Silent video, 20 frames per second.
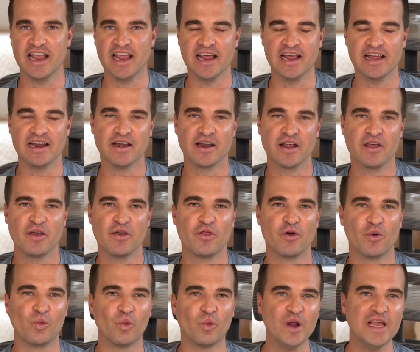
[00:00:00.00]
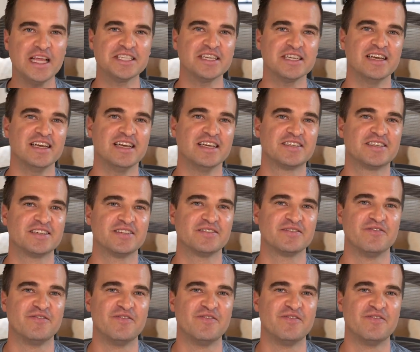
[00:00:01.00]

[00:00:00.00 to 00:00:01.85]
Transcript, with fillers: And the reason it's